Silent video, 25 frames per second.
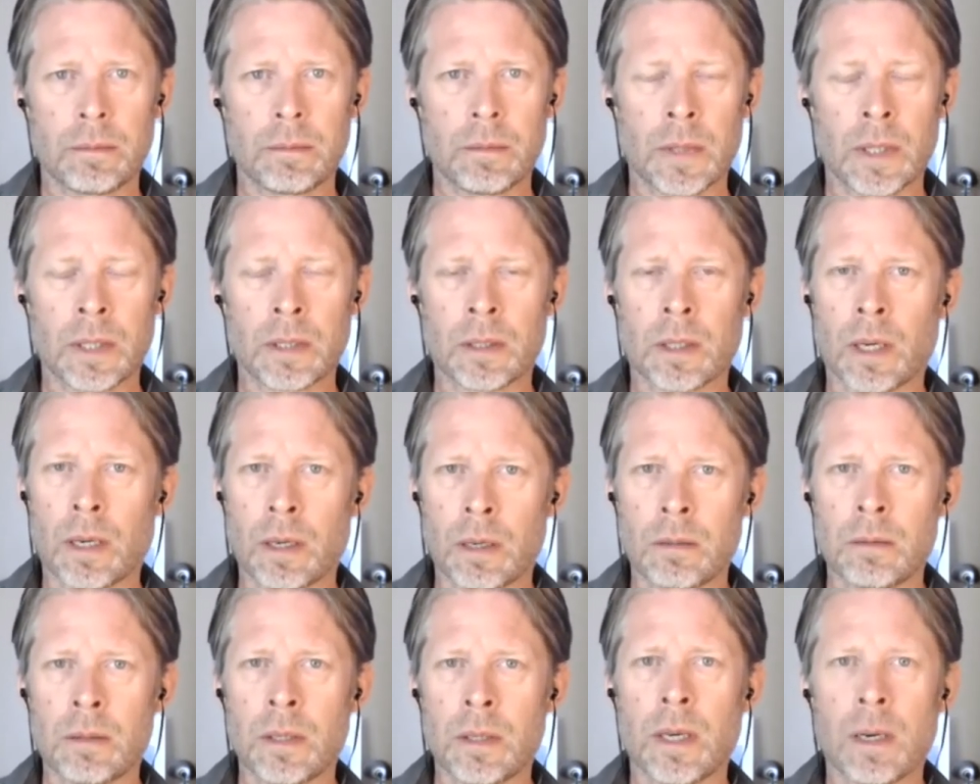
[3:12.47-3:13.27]
And
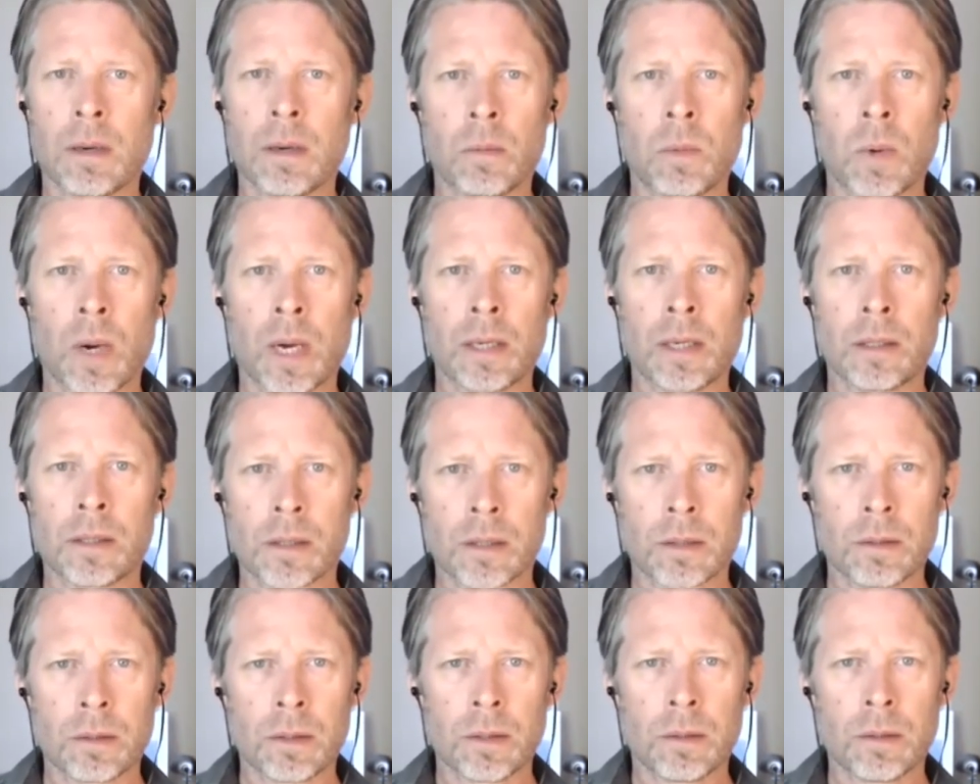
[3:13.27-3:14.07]
only awareness
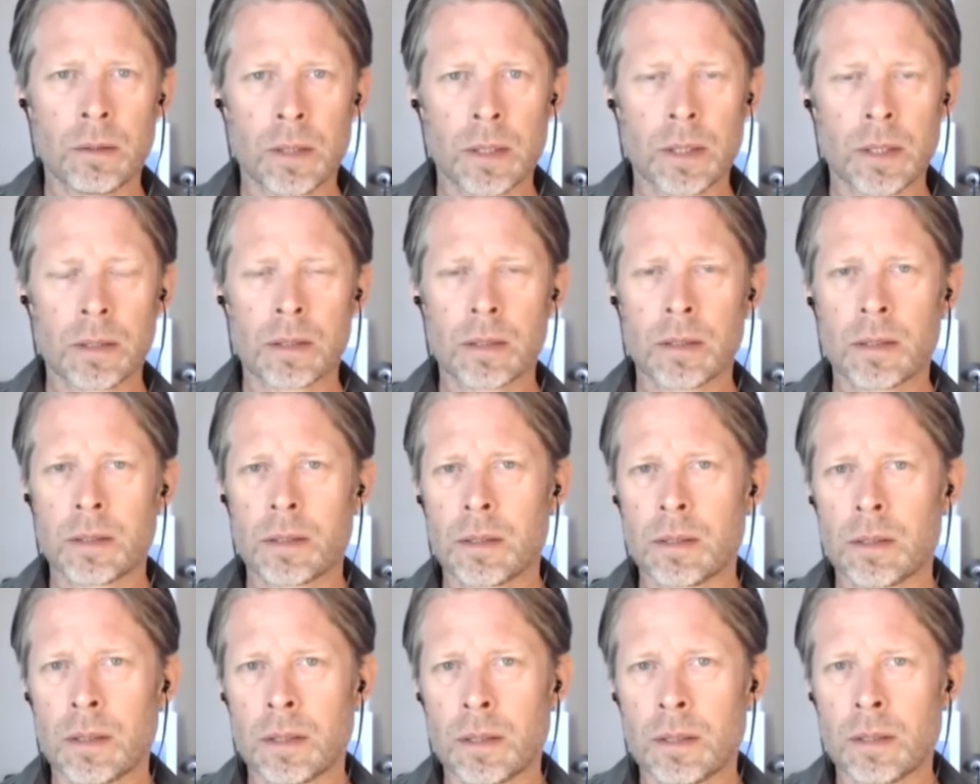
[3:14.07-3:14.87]
can do this. This
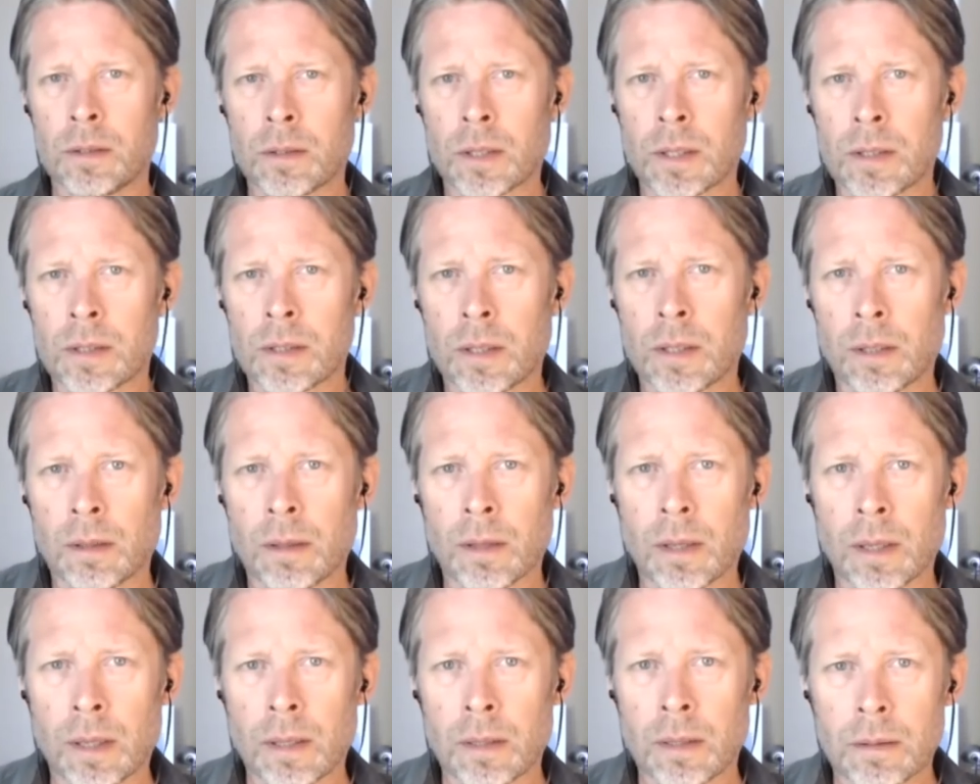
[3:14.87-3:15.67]
is the interesting
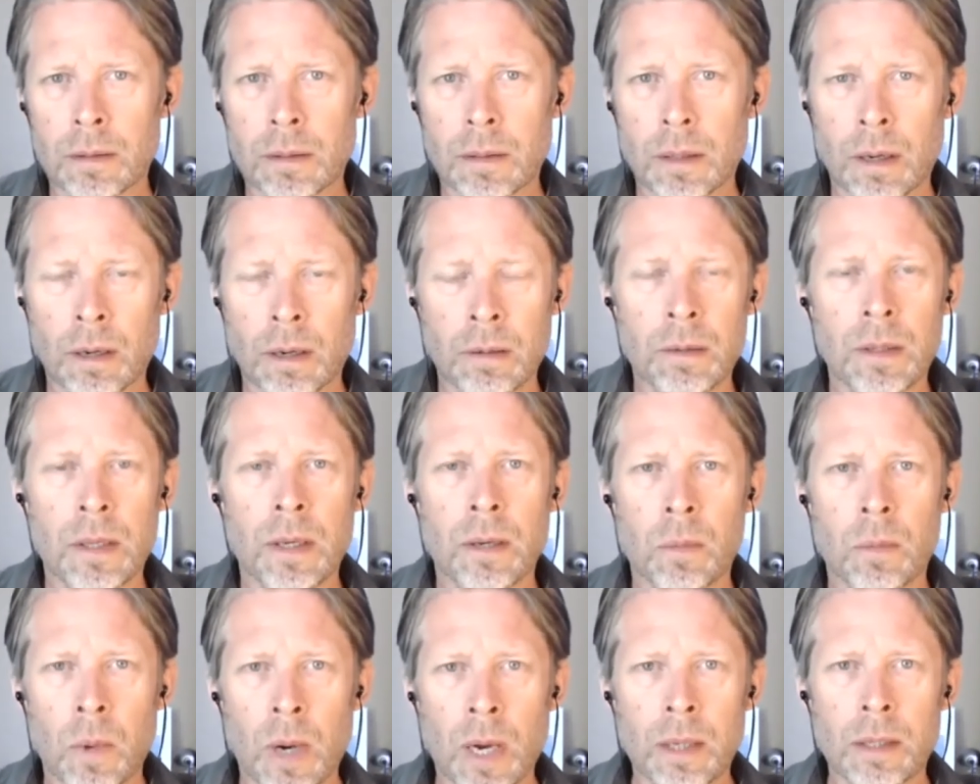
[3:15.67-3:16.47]
thing. Only
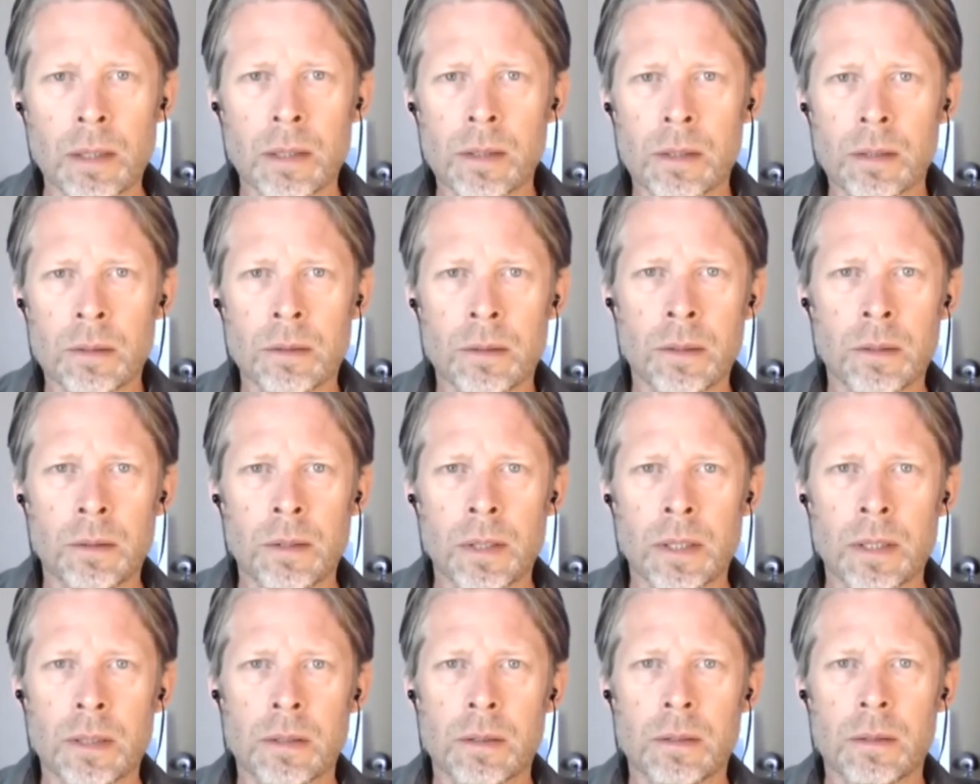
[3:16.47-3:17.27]
awareness can do
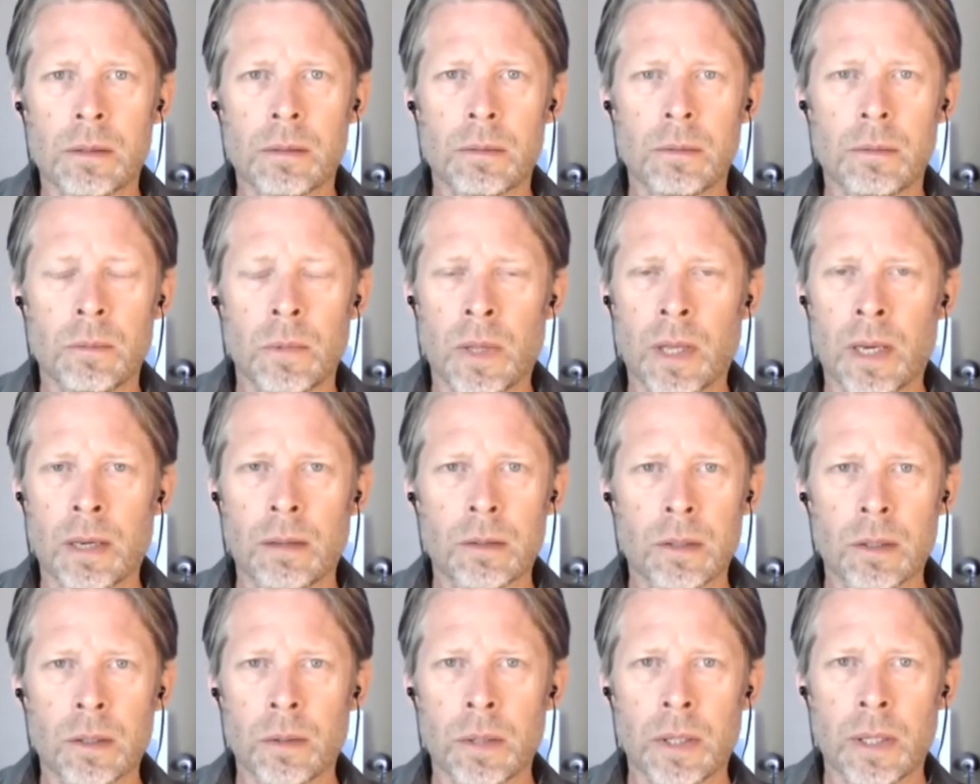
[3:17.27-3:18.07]
this without
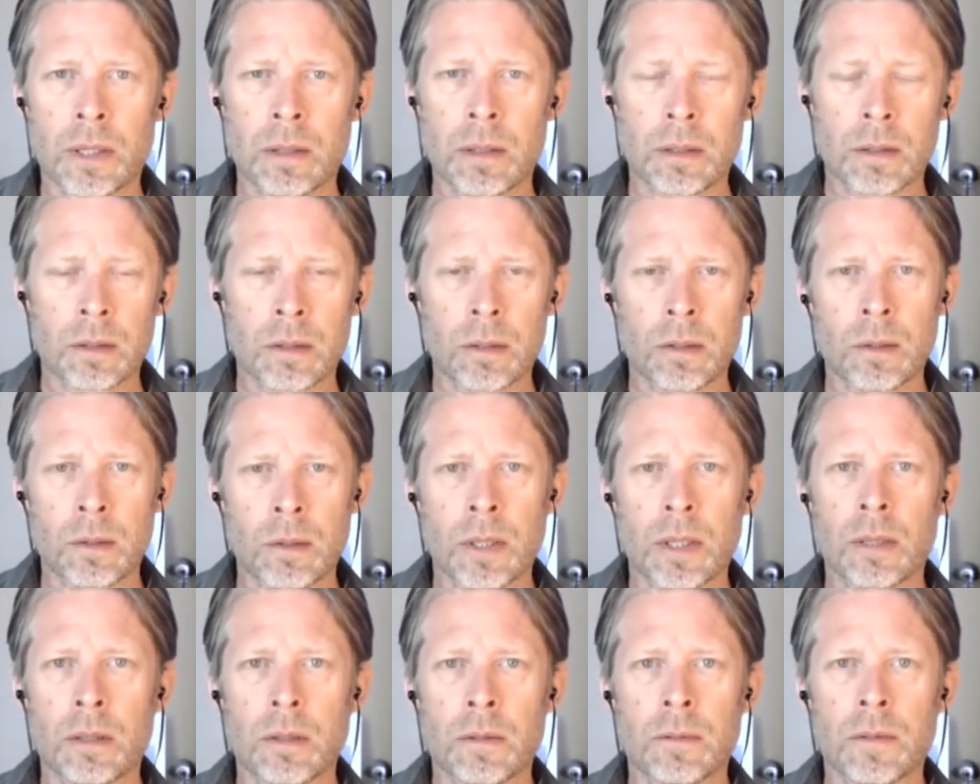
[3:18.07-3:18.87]
doing, the
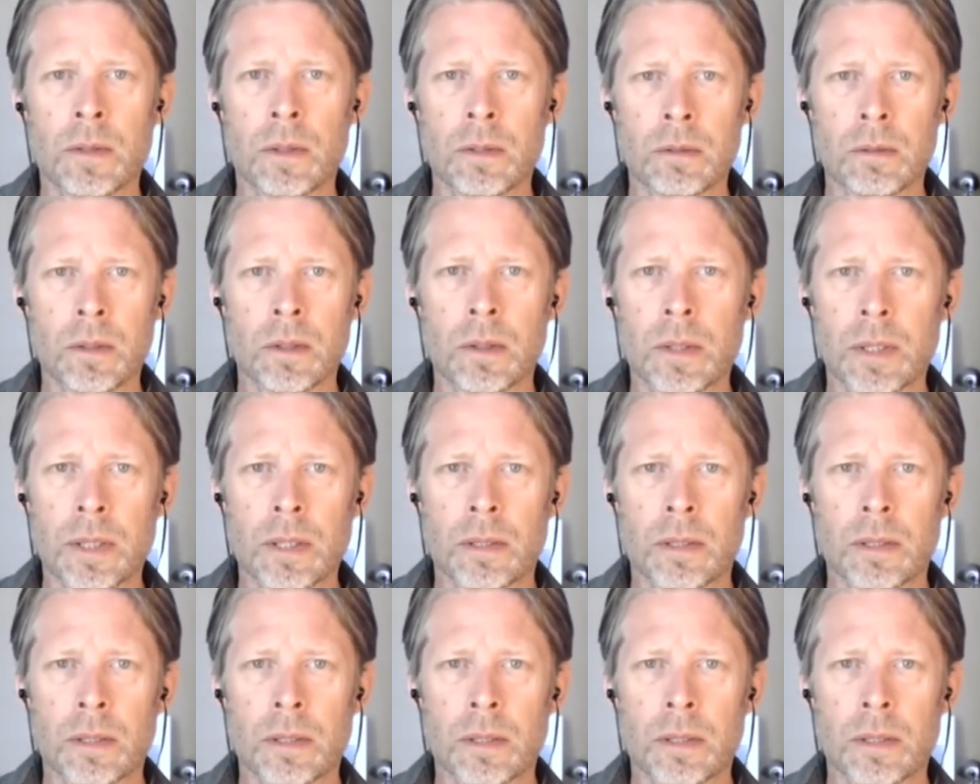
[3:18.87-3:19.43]
doing of non-doing.